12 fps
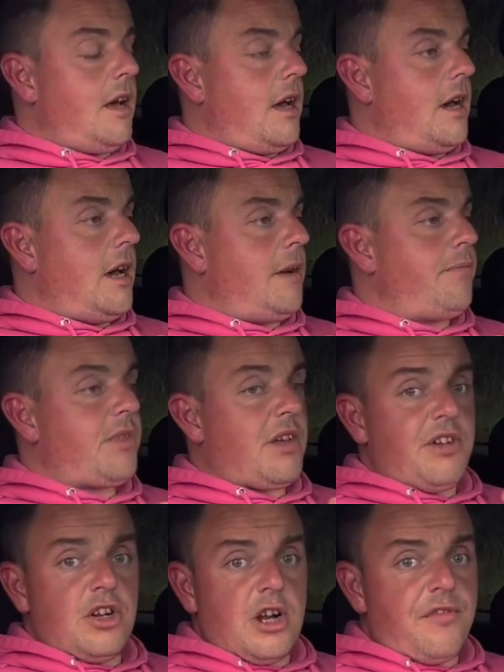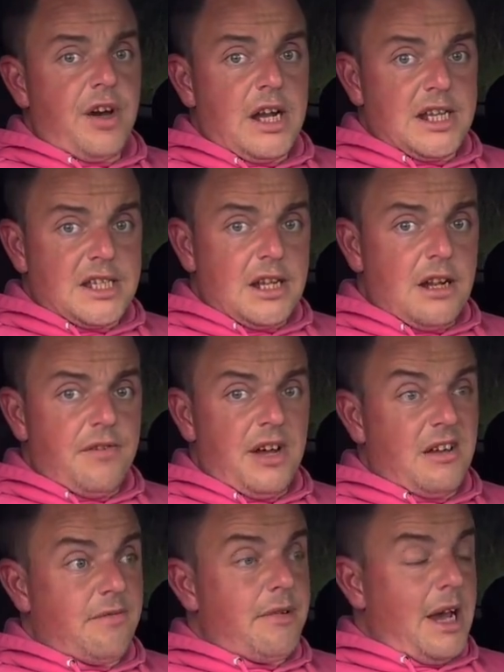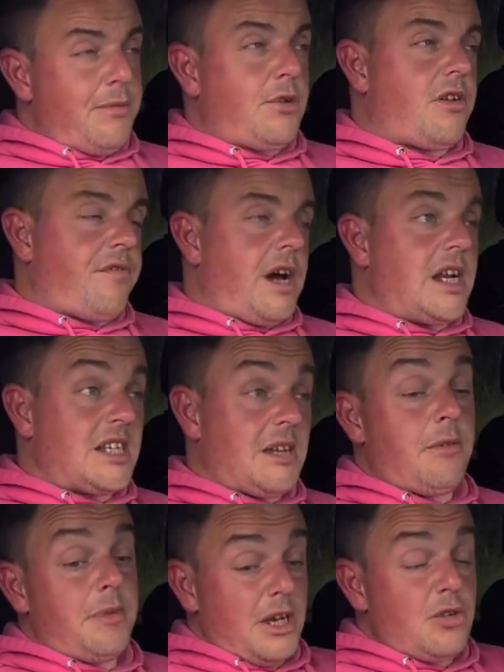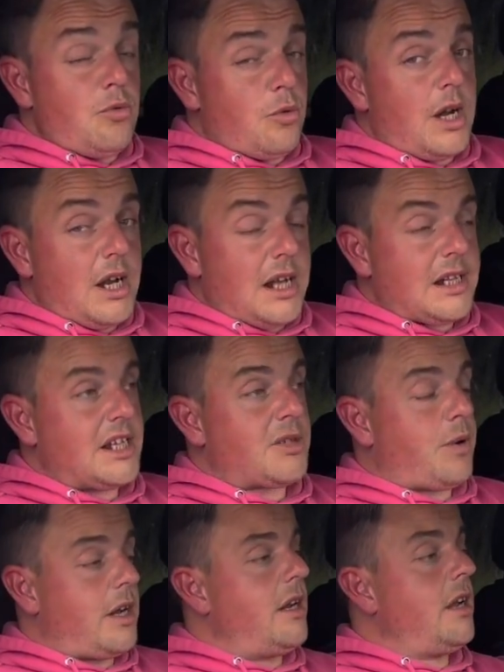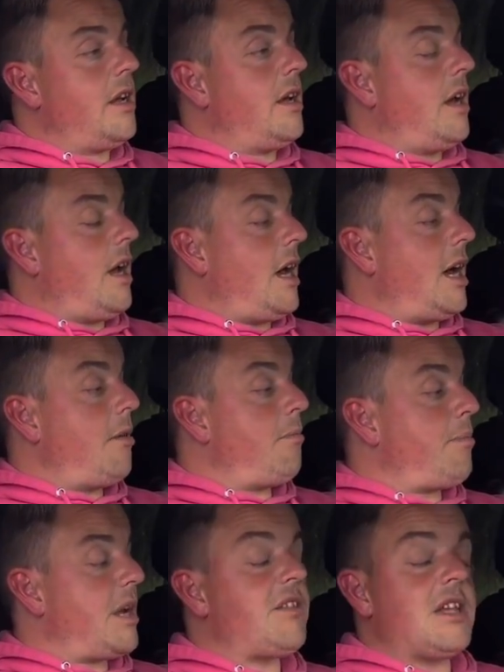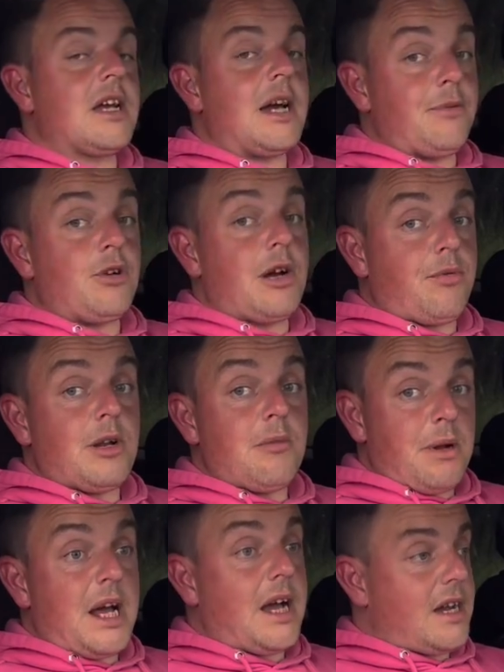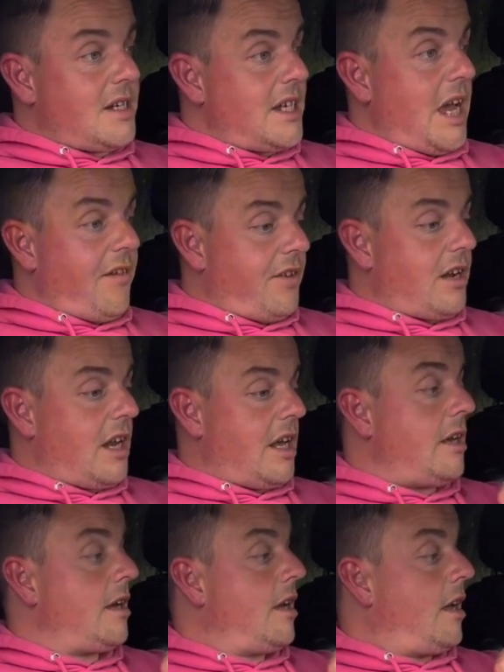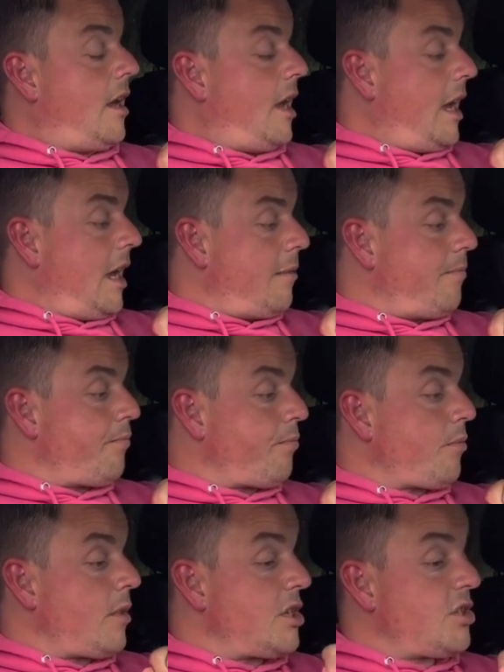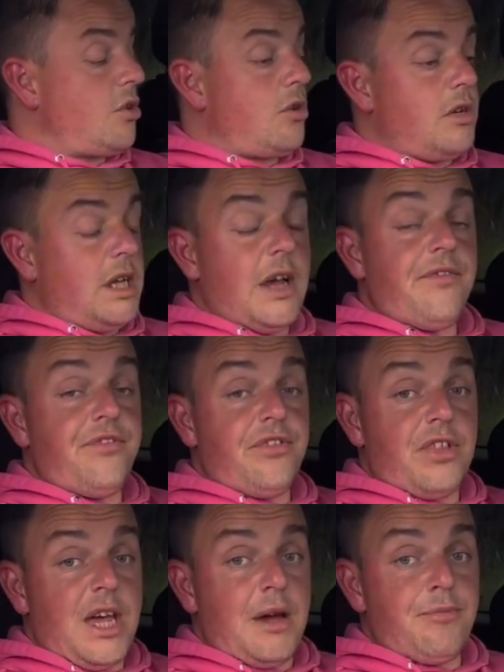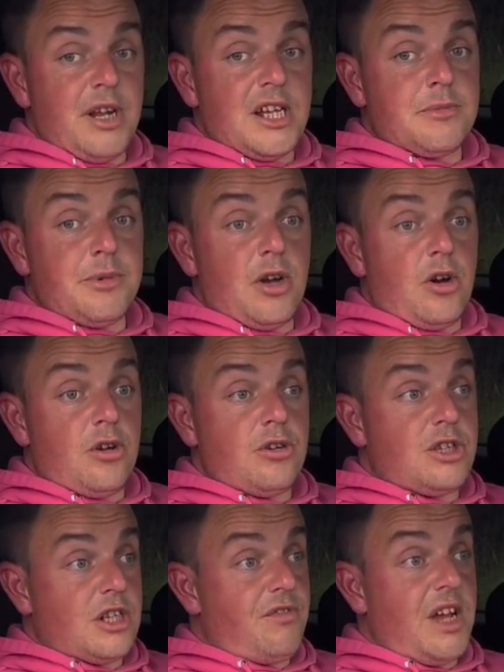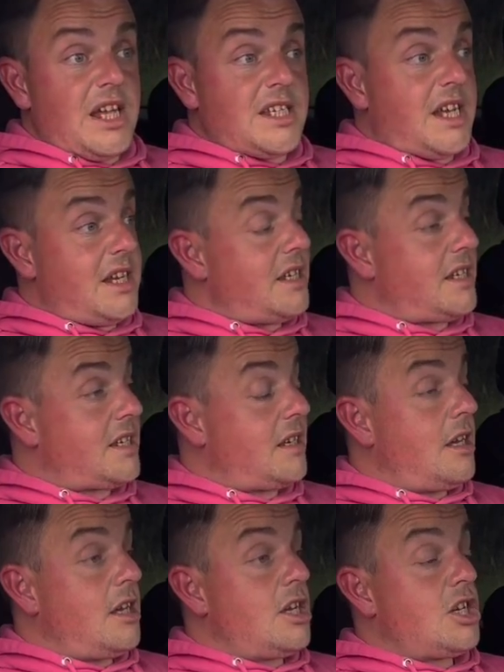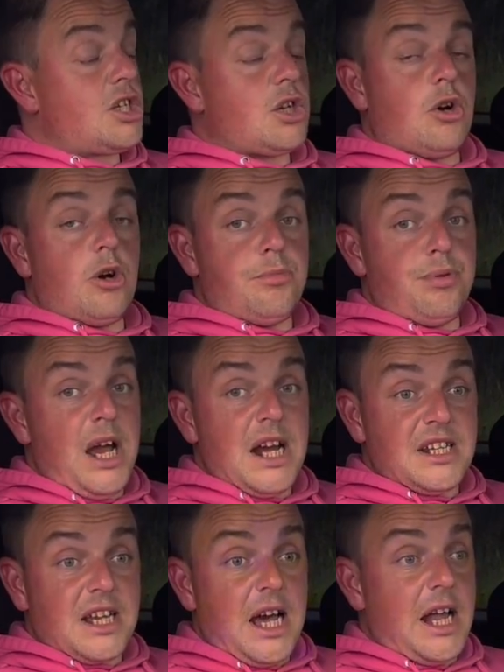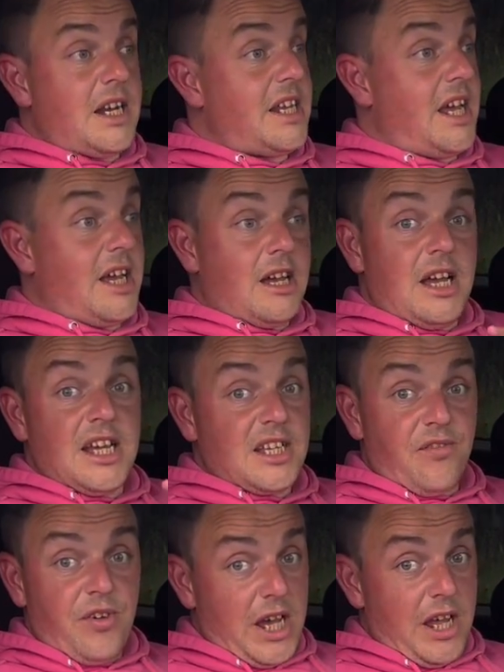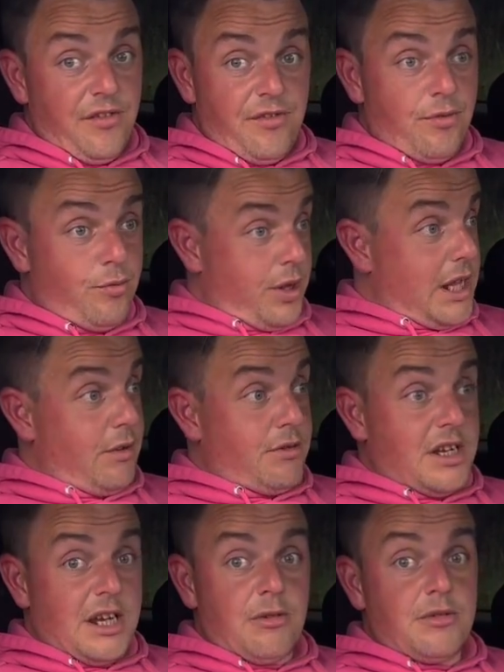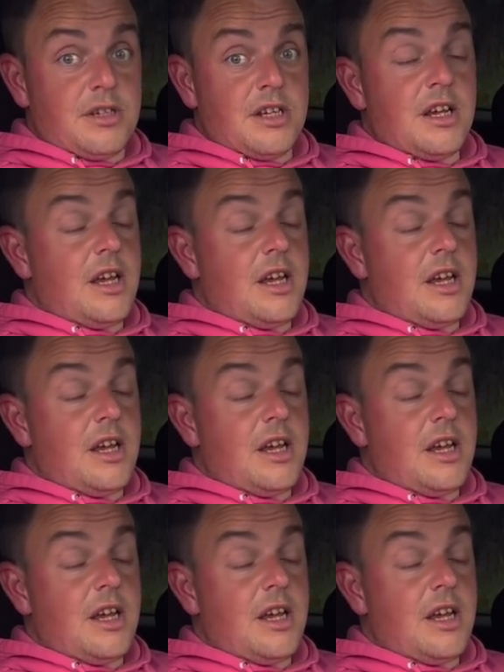If you're not a fan of silver, I'm not a fan of silver, but I do quite like this one. But I think I'm going to have one in black, definitely. So yeah, that brings me on to the ratings. So practicality is a 5, without a doubt.